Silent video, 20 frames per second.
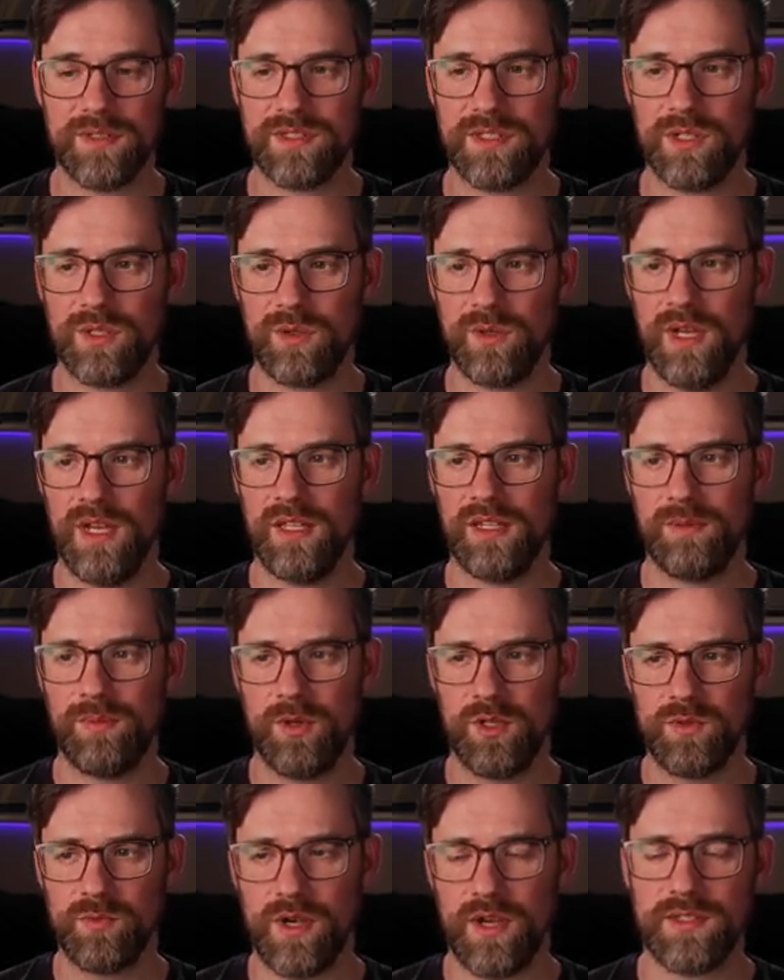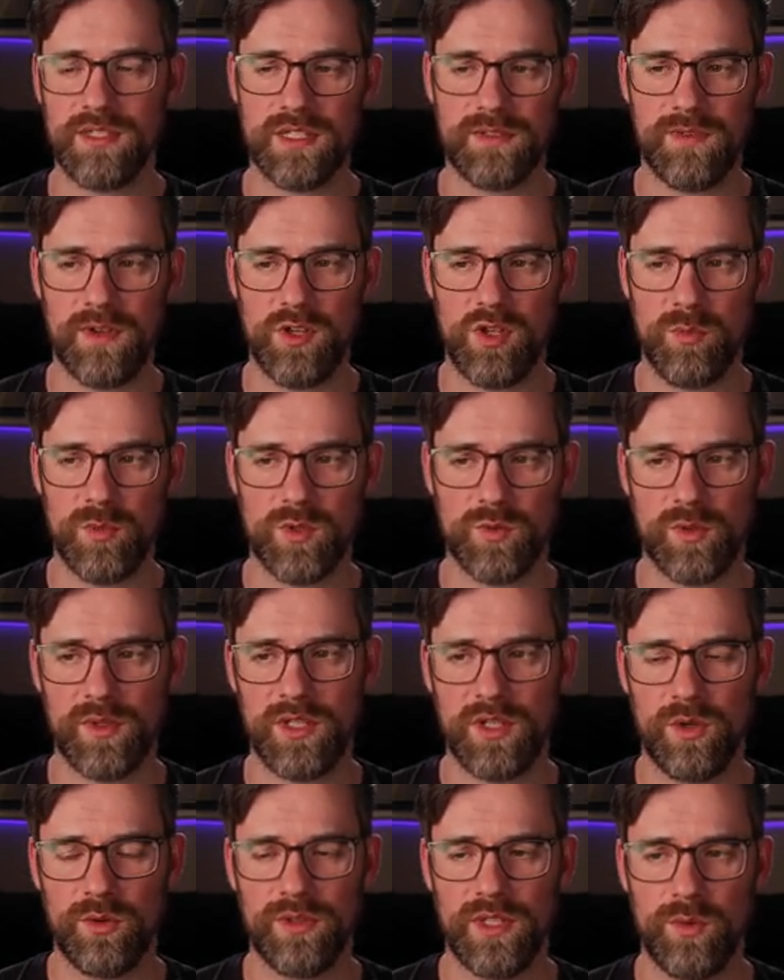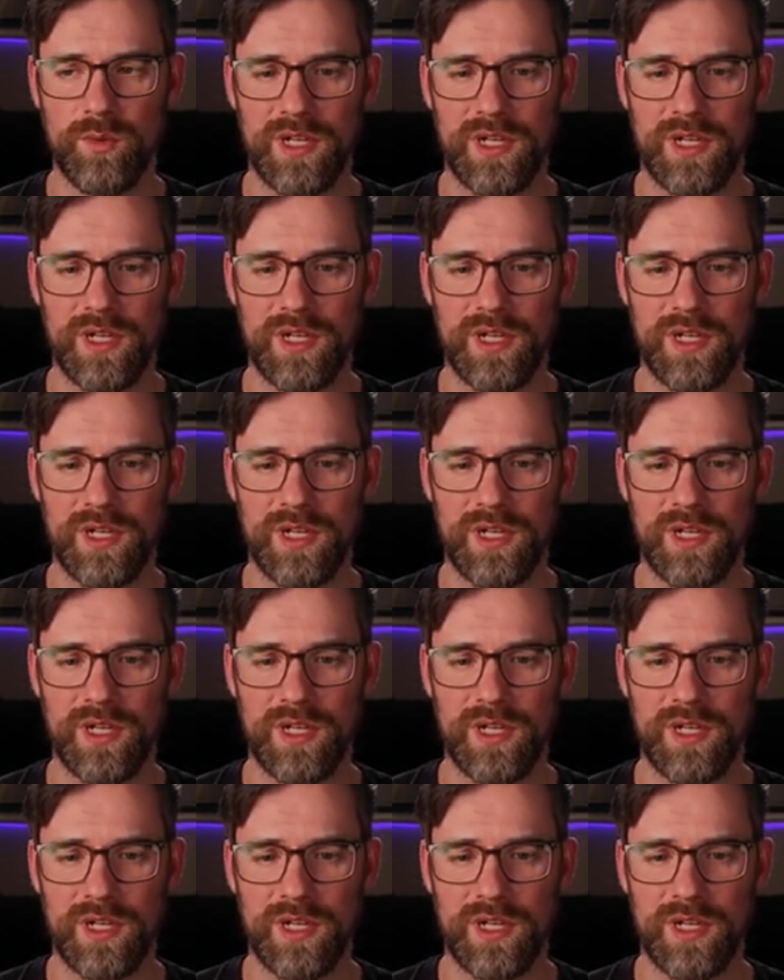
So the post-process volume is really only